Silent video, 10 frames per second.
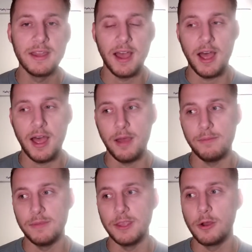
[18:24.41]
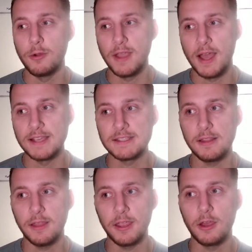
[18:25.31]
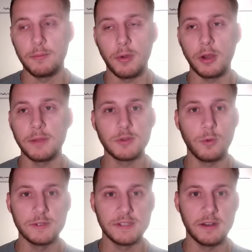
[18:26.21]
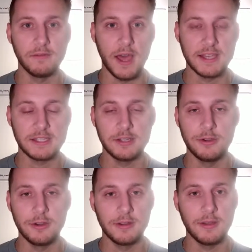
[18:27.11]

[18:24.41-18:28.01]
Guys that got brought up towards the end of last year,